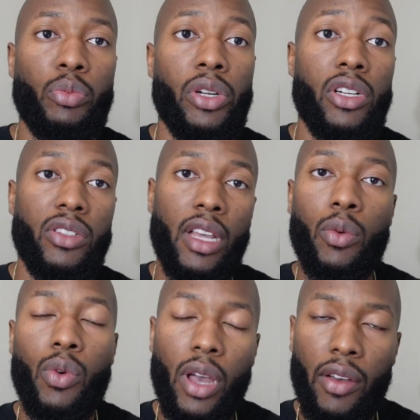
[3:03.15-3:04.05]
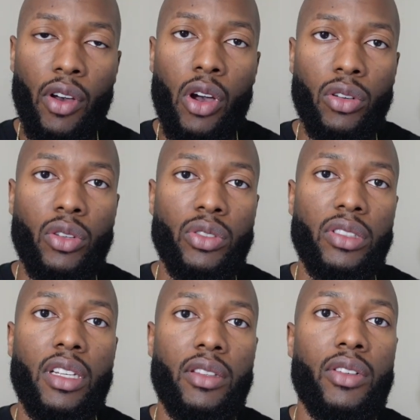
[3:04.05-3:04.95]
breeders that will have
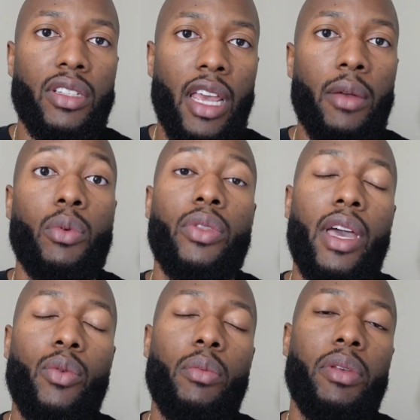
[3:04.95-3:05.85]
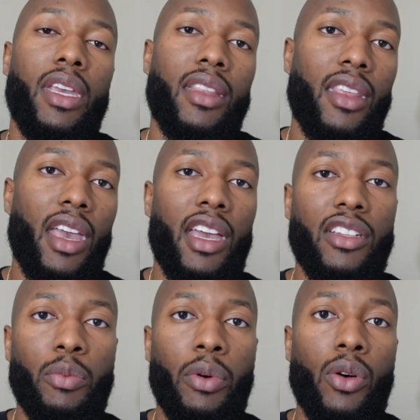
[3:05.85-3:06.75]
hognoses at their table that will be at the
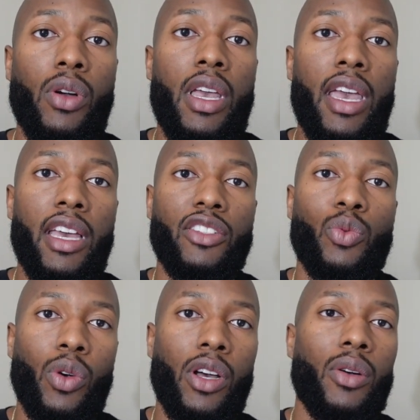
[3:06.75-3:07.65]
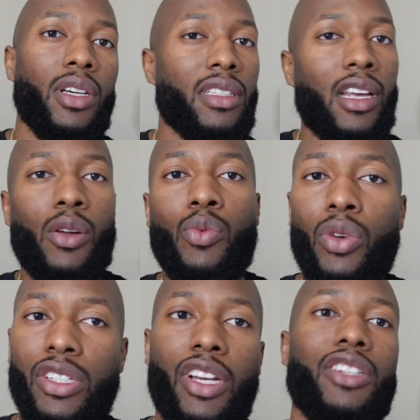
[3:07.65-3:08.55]
expo as well. Because I don't
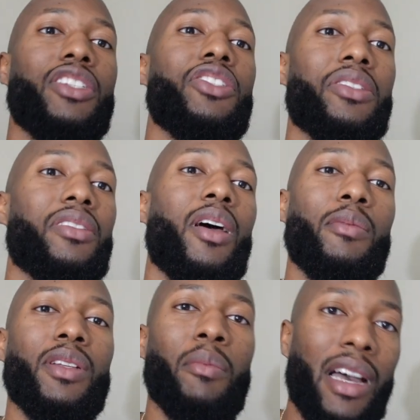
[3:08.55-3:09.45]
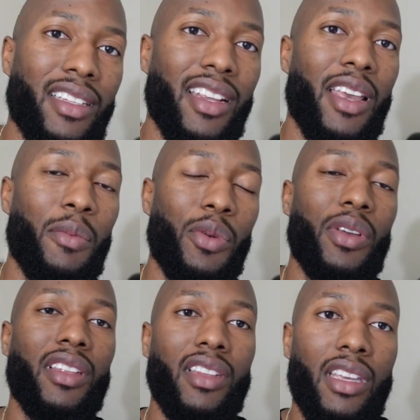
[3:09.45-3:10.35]
want y'all to just come to my table
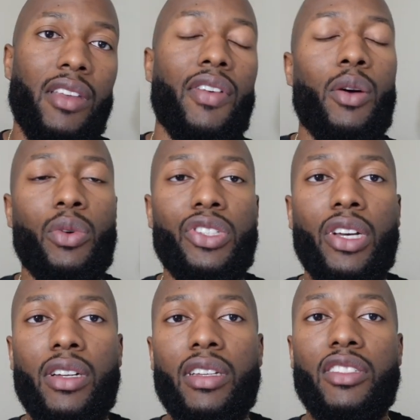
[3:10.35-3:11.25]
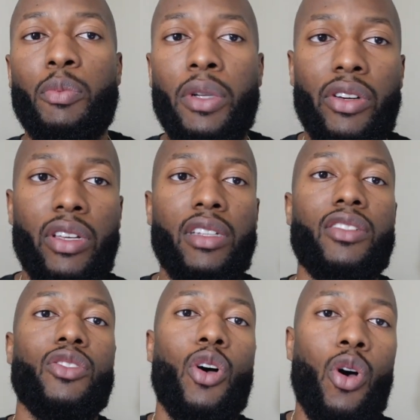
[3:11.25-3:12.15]
and leave. I want y'all to experience
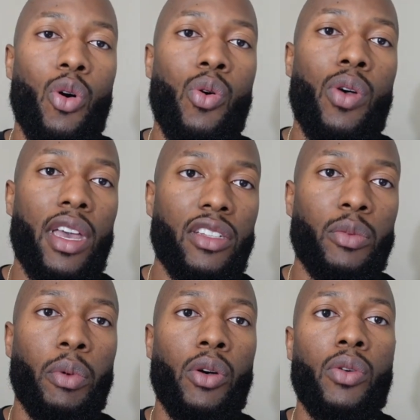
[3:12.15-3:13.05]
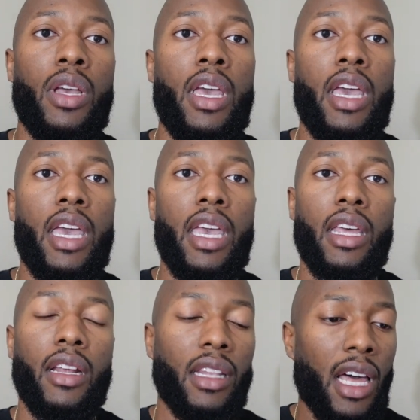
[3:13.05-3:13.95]
the whole expo.
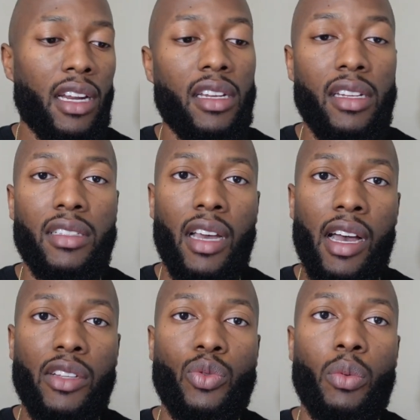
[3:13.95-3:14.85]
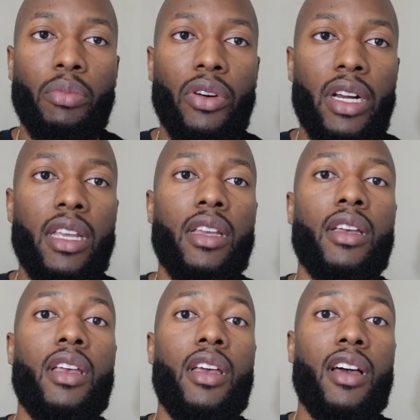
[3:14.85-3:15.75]
And a lot of these guys will bring
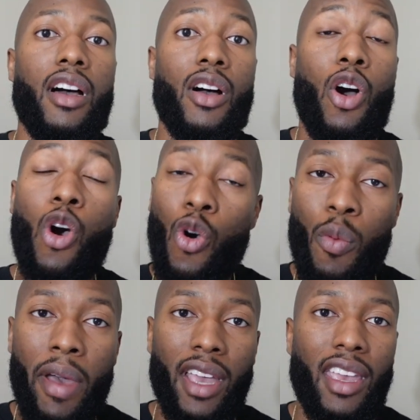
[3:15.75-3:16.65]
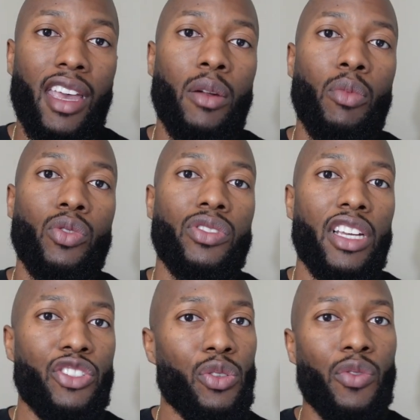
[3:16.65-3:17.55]
holdback animals
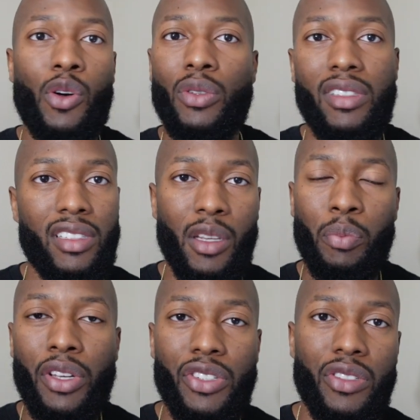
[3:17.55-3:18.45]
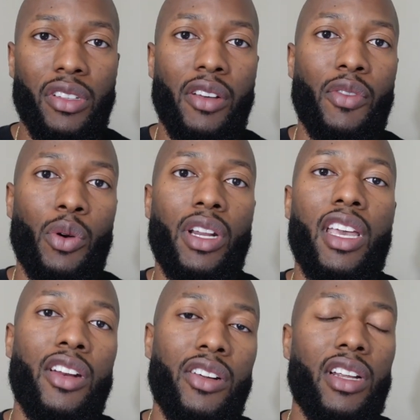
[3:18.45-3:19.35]
that you've only seen pictures of on the
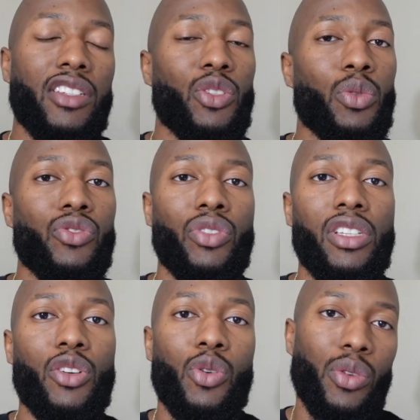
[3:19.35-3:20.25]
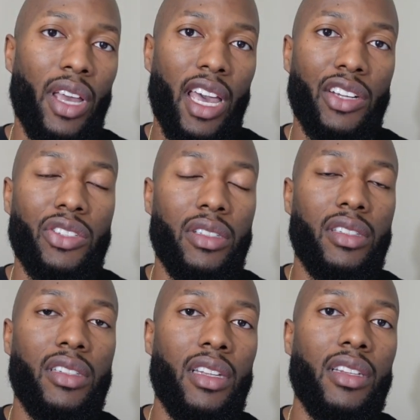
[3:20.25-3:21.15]
internet. So it's really cool to actually
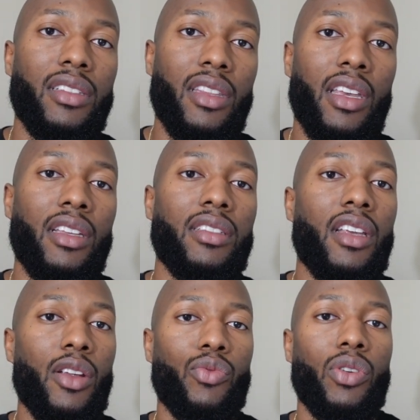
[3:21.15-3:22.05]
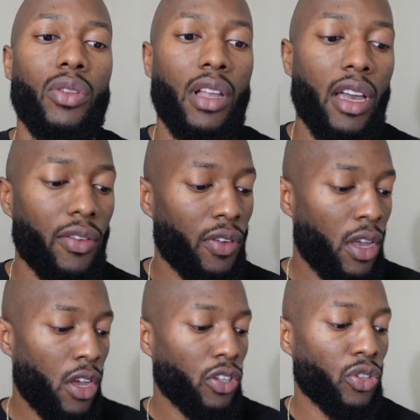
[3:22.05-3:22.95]
see these things in real life.
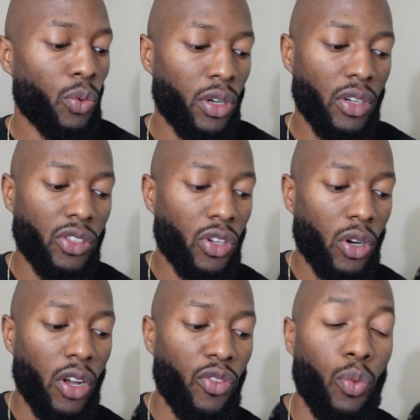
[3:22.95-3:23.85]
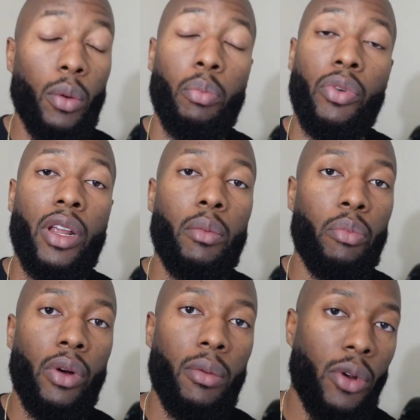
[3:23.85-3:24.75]
So we're going to start off with
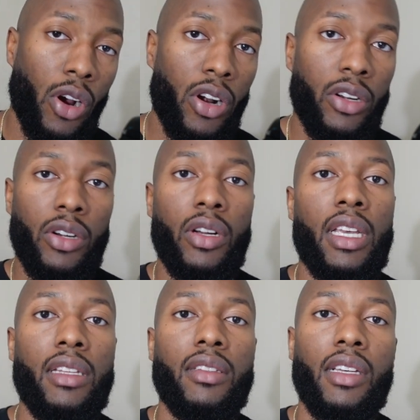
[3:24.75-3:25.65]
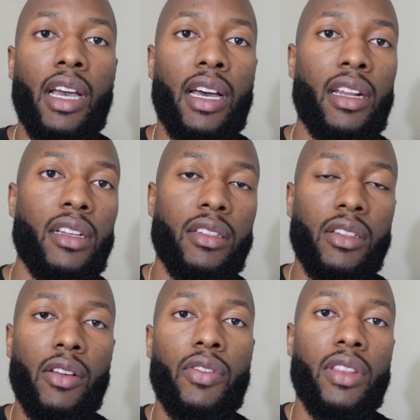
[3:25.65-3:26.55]
Brent Brumgardner. He's the guy that
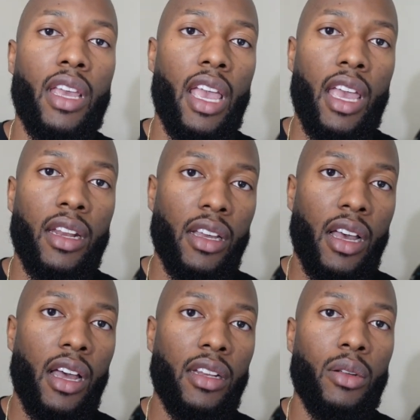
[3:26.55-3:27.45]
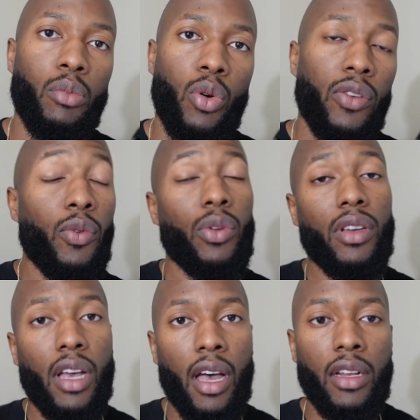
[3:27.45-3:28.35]
discovered the anaconda morph, or the
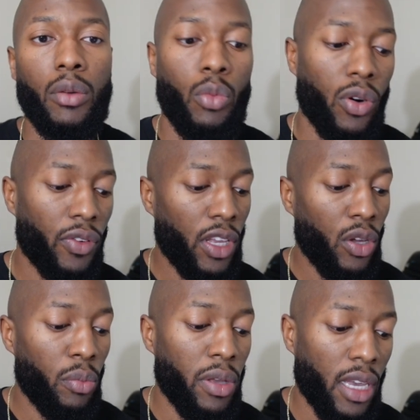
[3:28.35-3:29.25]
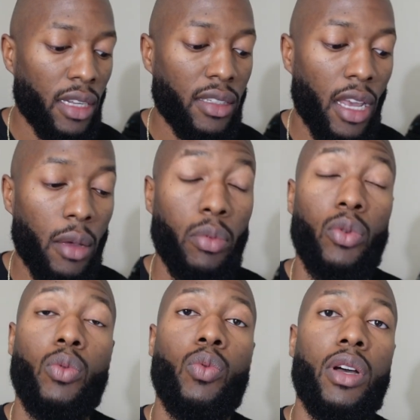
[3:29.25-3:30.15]
condomorph. He'll be at
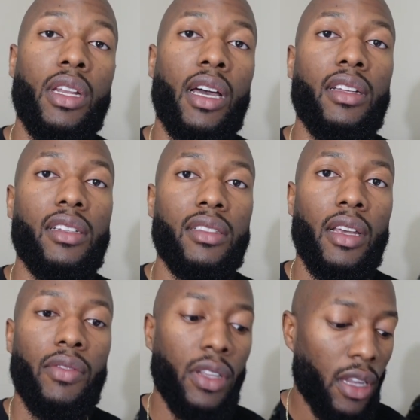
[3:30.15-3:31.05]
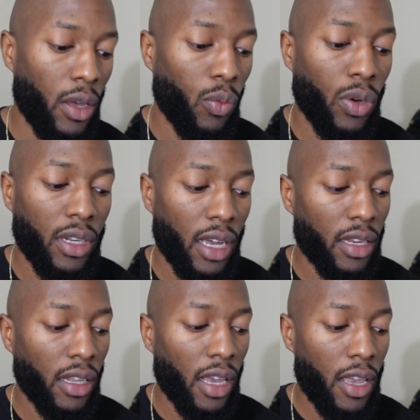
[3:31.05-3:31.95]
table 197 and
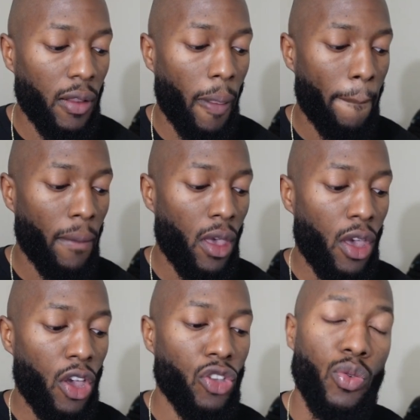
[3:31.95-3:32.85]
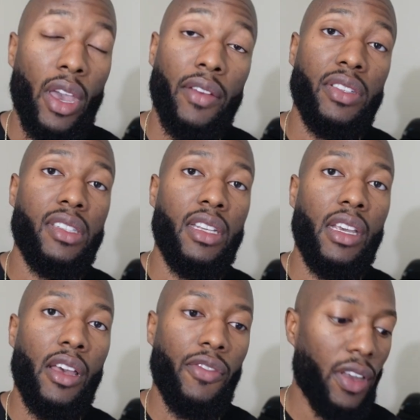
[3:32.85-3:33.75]
198. You have
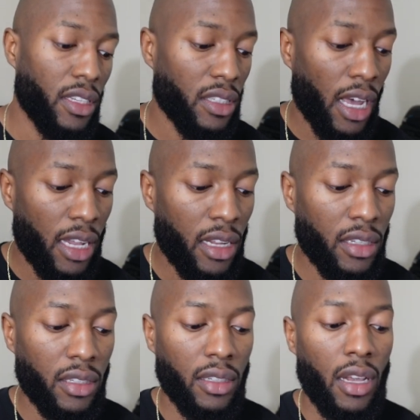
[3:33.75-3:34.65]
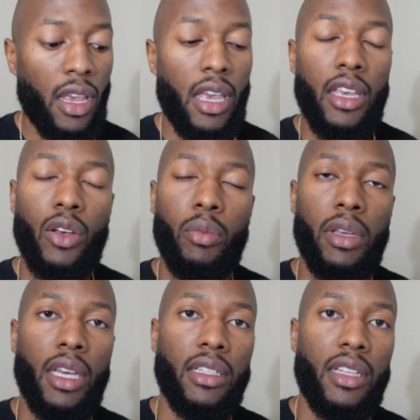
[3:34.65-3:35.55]
CF Exotics. He'll
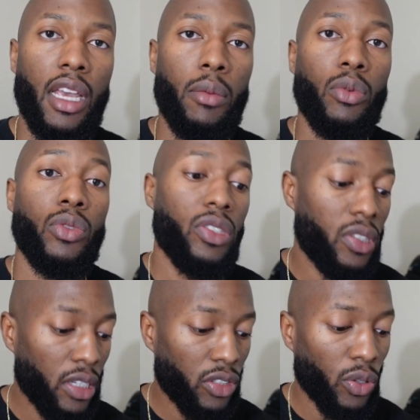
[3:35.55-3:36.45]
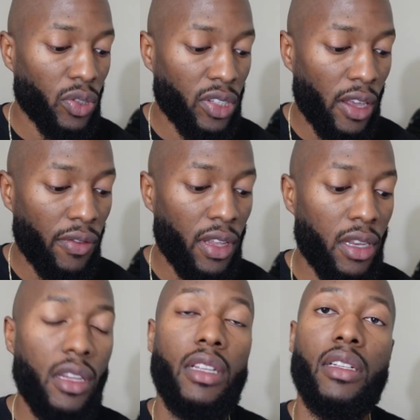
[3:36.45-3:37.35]
be at table
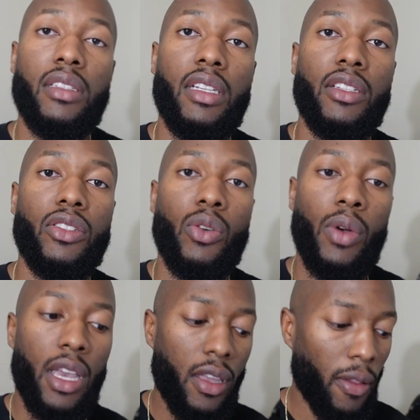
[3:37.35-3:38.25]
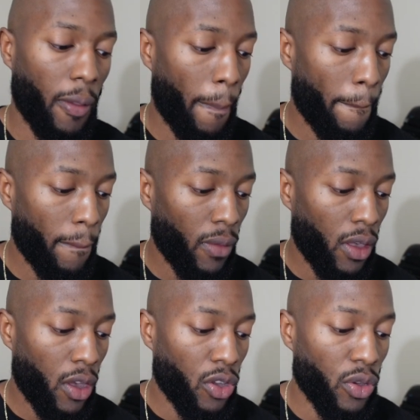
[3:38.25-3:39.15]
607 to 608.
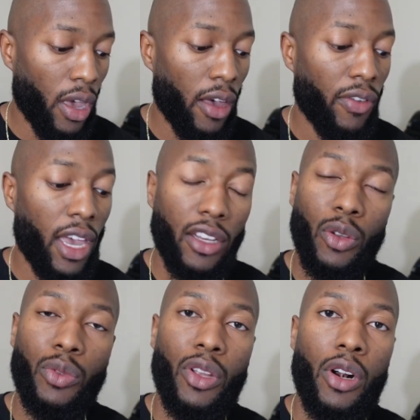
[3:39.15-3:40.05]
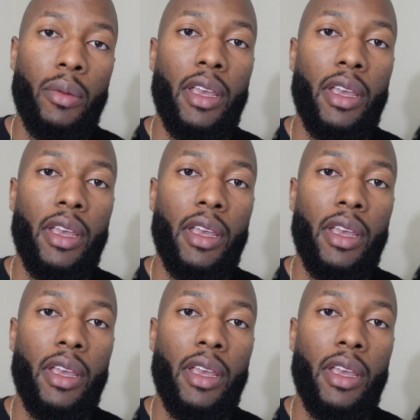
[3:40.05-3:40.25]
You have Ectotherm